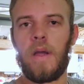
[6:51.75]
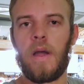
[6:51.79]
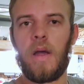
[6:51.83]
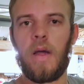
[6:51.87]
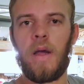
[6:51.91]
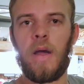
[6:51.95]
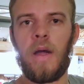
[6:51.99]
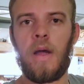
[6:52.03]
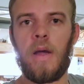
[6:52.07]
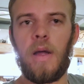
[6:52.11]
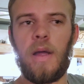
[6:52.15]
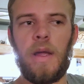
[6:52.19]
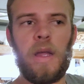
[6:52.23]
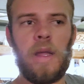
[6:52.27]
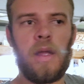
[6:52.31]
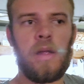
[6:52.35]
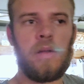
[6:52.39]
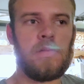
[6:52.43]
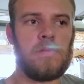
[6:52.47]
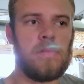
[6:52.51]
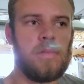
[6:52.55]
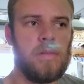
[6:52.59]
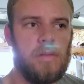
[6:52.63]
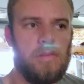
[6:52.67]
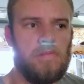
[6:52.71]

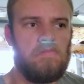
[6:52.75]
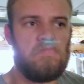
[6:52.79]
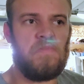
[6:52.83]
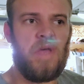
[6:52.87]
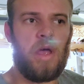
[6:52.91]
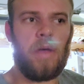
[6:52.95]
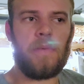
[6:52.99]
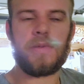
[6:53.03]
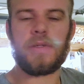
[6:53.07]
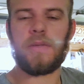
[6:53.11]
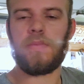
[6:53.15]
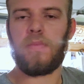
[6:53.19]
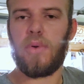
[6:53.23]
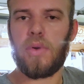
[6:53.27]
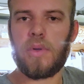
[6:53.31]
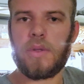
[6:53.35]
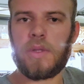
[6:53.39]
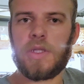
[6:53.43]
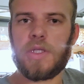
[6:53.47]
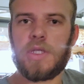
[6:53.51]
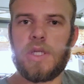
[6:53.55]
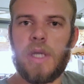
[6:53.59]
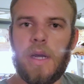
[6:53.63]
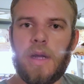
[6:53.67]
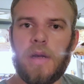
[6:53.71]
and help support
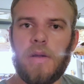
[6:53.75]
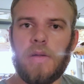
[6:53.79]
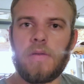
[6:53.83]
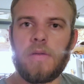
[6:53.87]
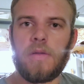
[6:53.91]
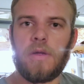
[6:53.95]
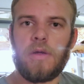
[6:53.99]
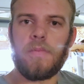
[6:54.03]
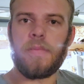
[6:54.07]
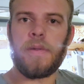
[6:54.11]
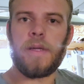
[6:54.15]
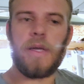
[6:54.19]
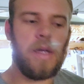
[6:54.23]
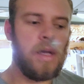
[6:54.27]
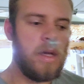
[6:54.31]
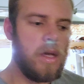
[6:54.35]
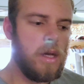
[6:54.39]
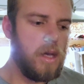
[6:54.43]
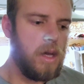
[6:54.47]
the channel a little bit.